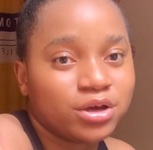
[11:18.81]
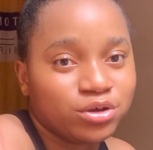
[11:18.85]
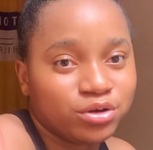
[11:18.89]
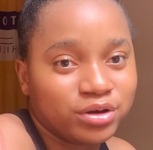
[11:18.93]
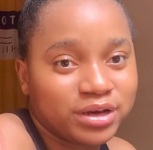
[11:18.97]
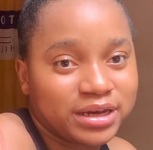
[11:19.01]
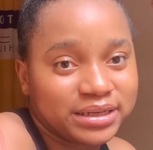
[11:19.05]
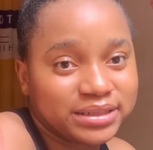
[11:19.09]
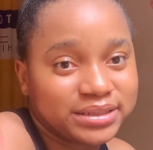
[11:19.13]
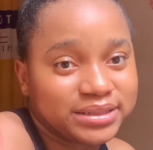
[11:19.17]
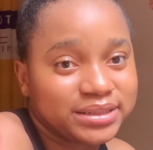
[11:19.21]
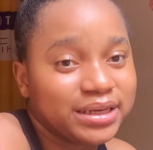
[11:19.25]
You
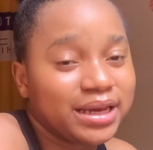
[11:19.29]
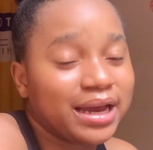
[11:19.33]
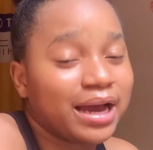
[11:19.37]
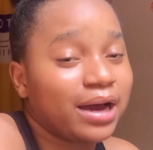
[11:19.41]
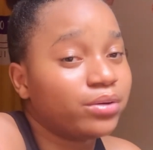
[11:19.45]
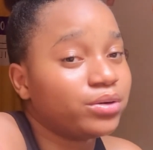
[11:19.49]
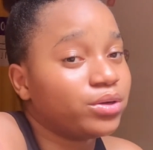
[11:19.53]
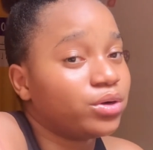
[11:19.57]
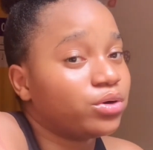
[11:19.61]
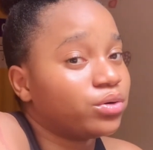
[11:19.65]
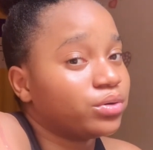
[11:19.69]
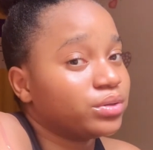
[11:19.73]
can see
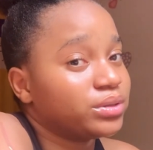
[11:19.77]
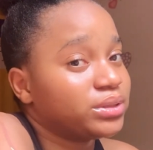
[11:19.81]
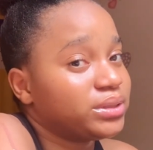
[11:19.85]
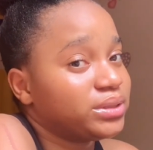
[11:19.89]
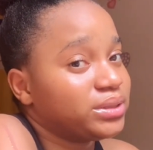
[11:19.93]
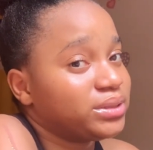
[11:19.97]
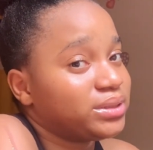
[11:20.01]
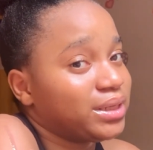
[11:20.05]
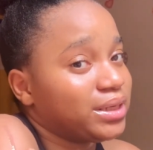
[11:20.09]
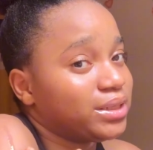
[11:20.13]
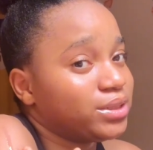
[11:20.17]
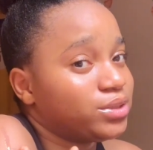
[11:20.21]
how the
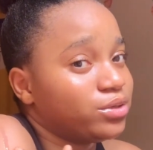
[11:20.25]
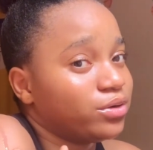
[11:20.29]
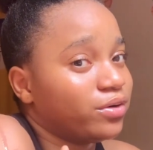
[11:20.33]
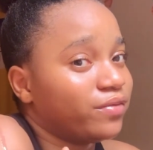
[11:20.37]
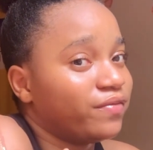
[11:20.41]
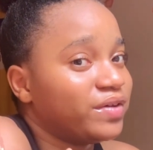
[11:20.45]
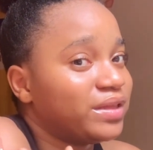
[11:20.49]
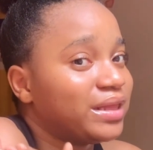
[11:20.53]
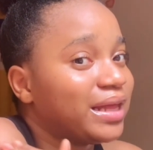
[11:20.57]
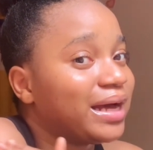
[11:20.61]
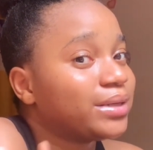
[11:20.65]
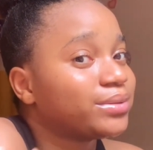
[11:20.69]
consistency
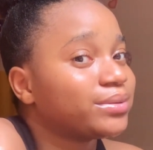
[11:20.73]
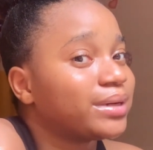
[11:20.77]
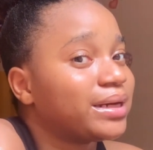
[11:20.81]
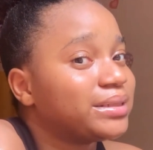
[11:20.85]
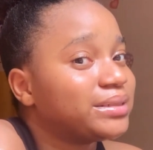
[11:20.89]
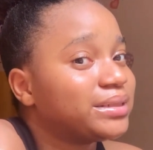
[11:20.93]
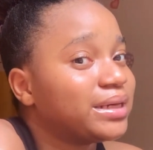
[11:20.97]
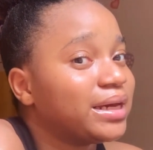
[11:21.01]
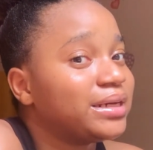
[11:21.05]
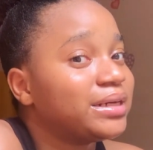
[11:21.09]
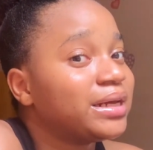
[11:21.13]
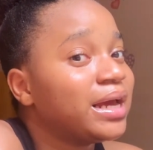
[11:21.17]
of it, that's why I
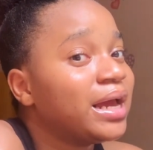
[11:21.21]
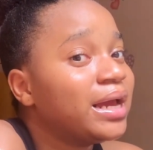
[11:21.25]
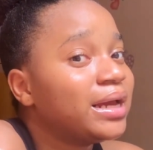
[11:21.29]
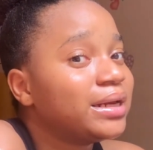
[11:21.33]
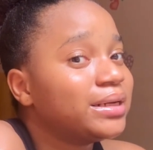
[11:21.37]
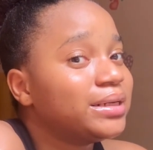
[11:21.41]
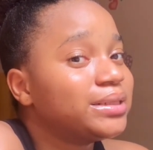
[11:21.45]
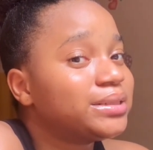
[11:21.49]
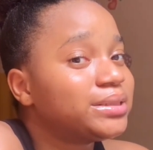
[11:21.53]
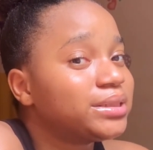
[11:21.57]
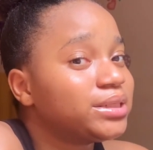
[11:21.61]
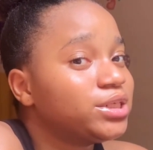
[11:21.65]
said
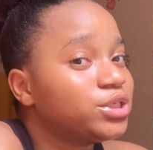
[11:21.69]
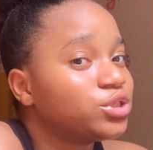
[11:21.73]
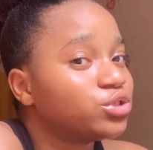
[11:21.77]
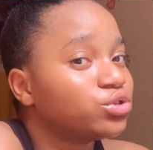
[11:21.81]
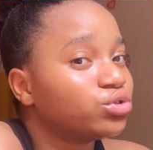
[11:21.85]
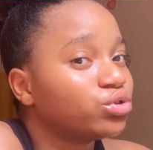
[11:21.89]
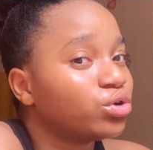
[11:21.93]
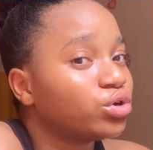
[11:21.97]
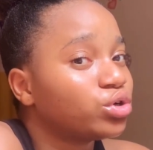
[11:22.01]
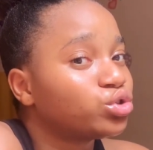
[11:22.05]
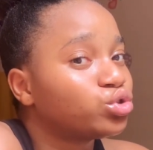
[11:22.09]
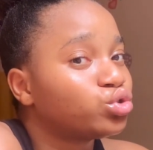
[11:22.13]
this thing is
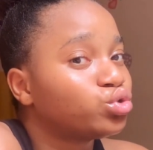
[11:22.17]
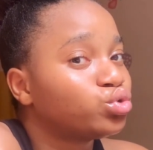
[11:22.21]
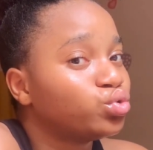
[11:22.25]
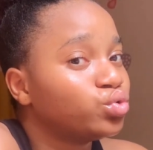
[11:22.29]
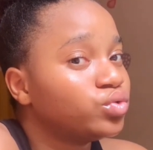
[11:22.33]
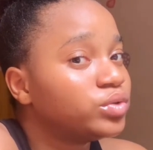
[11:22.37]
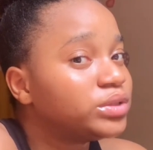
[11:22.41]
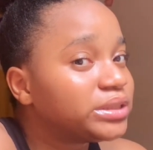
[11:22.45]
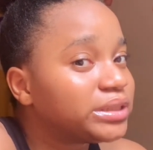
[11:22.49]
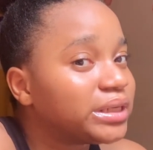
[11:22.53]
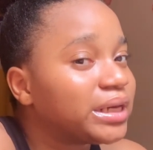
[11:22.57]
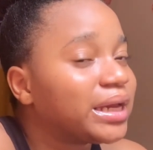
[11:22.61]
not
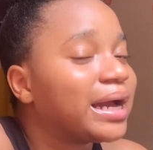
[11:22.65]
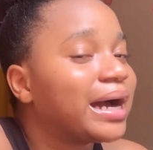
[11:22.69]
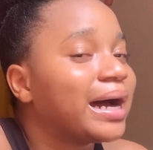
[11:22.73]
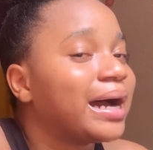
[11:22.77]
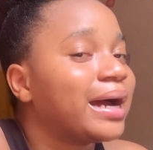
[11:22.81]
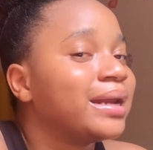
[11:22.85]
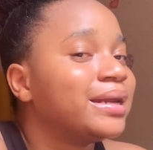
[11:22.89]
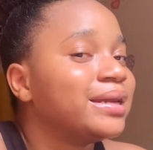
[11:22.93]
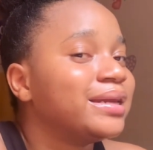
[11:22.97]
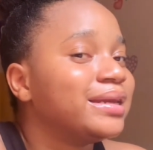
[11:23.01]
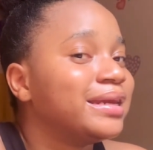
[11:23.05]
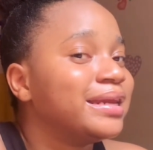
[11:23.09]
too thick
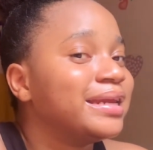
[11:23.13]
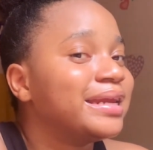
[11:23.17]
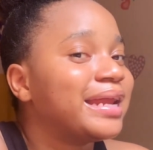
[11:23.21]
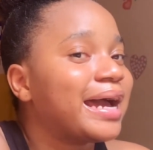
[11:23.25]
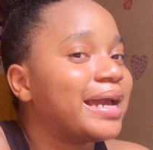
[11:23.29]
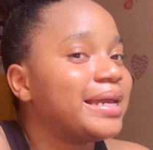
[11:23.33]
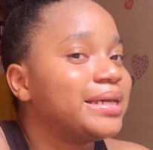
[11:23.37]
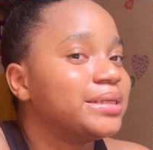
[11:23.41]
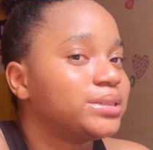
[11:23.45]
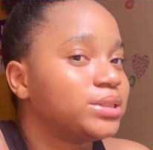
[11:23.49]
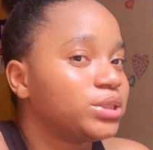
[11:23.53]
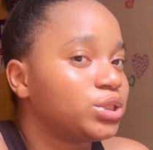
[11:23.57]
and
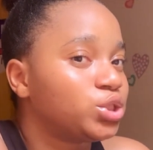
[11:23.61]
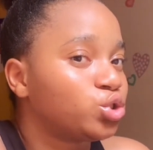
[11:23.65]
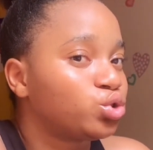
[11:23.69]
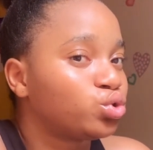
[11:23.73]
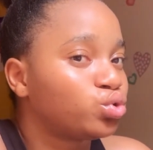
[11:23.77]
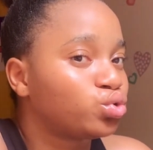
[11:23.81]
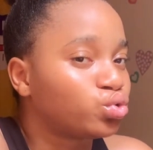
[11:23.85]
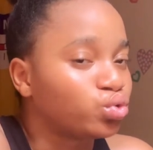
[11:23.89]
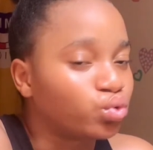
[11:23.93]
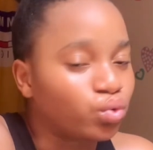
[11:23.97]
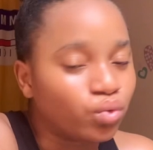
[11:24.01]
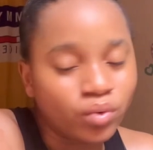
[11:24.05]
neither is it
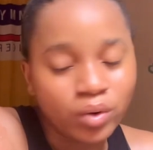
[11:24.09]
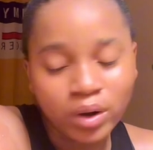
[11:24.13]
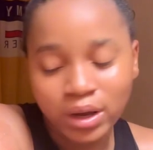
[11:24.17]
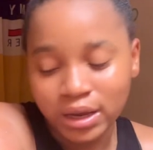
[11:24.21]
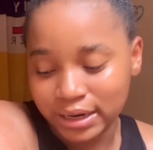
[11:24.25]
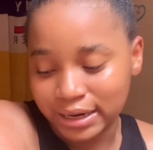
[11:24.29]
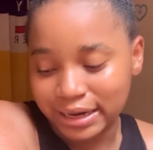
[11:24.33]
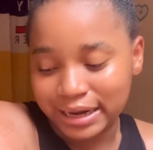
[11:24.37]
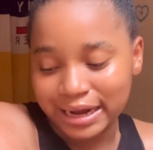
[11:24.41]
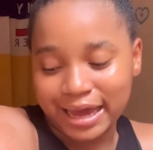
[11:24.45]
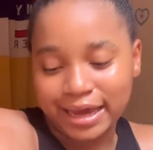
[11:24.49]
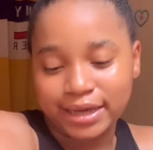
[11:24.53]
too
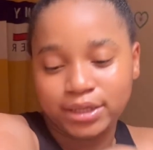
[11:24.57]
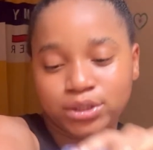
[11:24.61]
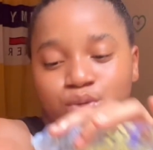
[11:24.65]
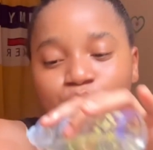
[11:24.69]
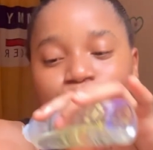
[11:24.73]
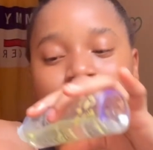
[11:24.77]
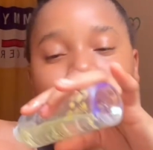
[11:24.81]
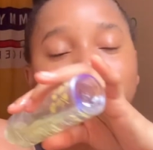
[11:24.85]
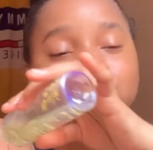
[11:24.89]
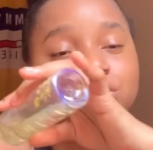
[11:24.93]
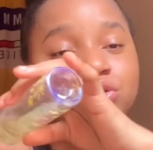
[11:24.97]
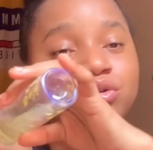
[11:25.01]

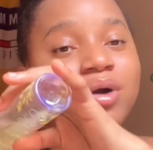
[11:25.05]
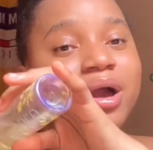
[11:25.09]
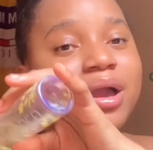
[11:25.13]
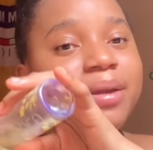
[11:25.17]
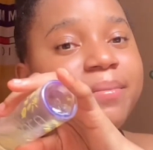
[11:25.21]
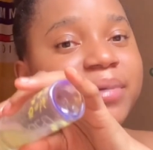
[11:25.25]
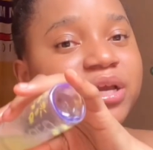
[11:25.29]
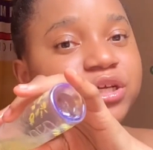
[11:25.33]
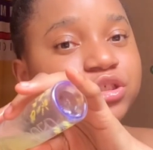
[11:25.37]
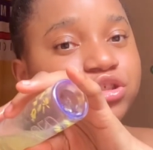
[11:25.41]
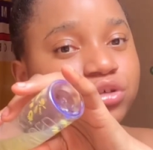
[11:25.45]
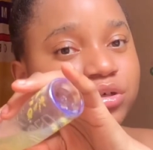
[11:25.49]
lightweight. I
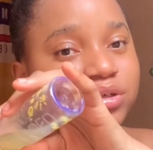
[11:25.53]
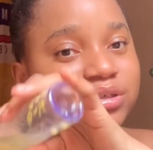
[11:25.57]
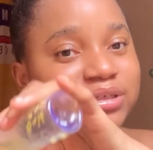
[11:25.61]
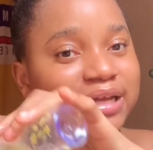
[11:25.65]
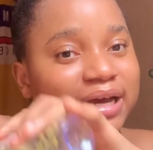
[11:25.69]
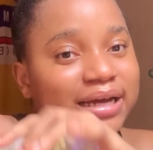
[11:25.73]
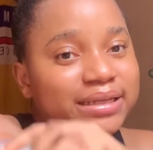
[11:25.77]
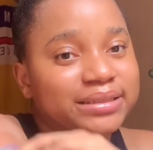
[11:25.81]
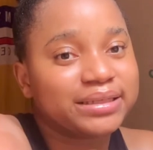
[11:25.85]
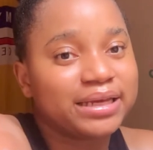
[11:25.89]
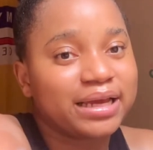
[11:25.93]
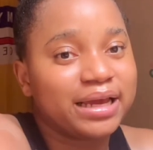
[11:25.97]
mentioned
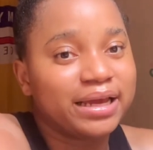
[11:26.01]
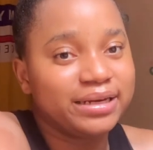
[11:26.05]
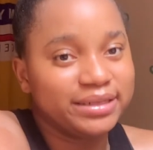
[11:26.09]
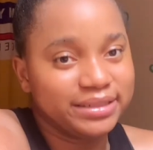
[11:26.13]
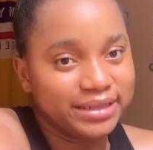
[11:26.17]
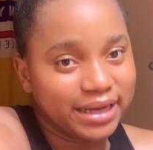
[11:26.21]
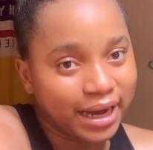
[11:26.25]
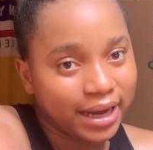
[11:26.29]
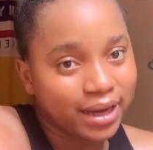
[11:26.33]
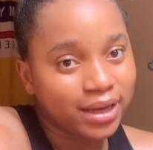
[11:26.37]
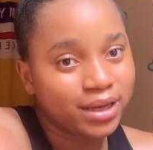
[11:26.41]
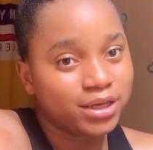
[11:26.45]
that
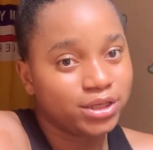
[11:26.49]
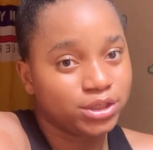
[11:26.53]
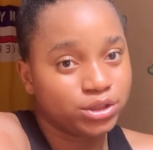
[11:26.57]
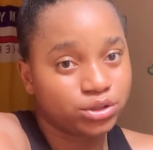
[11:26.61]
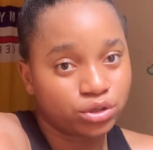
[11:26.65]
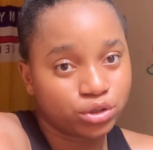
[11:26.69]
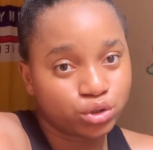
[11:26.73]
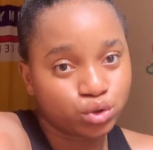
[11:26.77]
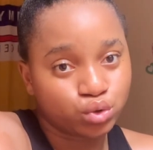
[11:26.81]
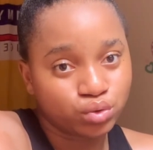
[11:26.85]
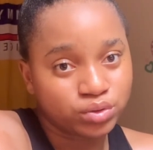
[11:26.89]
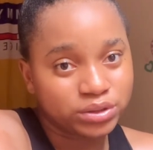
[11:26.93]
earlier. It's
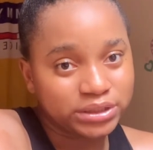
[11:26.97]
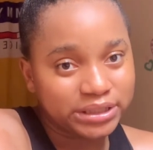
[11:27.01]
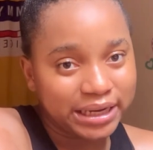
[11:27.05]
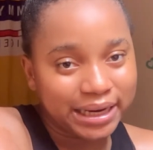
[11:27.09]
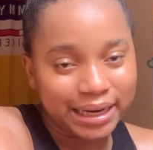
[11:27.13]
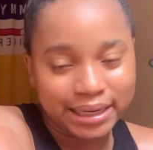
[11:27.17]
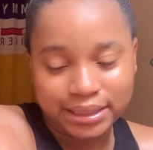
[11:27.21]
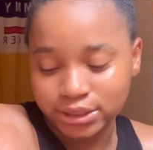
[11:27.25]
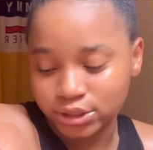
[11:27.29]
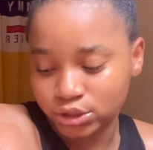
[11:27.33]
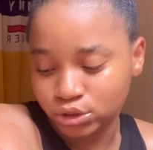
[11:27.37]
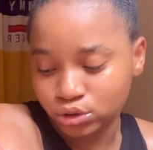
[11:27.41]
not too thick
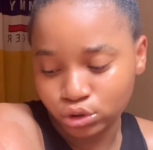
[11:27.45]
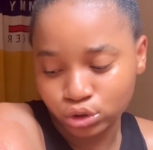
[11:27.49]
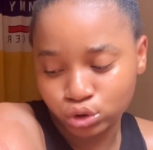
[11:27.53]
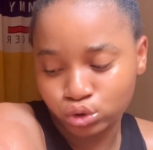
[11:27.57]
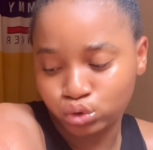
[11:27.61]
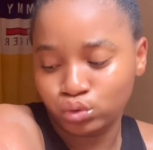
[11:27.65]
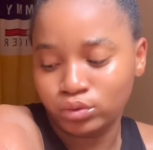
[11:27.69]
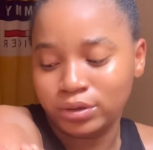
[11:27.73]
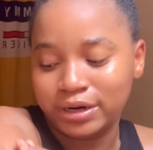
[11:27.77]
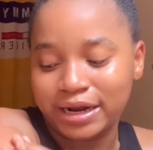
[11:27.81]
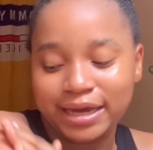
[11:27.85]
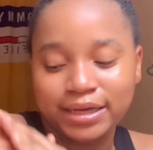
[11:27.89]
and it's
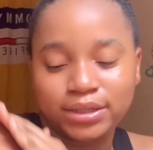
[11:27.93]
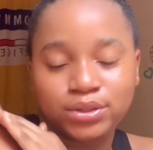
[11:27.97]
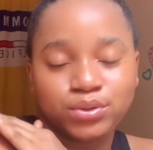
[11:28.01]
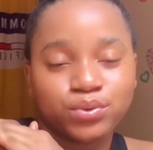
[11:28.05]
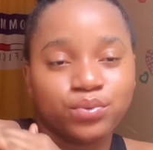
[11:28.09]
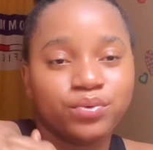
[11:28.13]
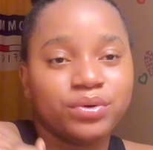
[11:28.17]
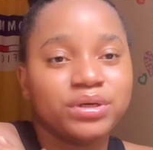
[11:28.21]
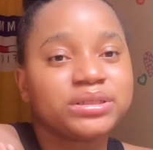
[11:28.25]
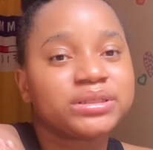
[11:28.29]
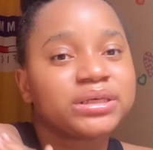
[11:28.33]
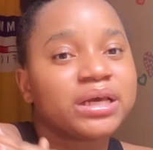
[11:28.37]
not too
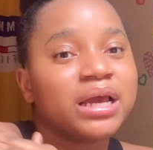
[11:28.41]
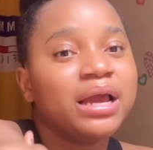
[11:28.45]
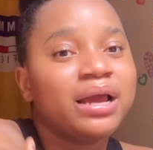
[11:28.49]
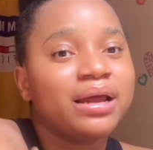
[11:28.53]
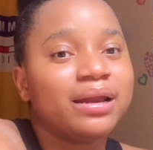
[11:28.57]
lightweight.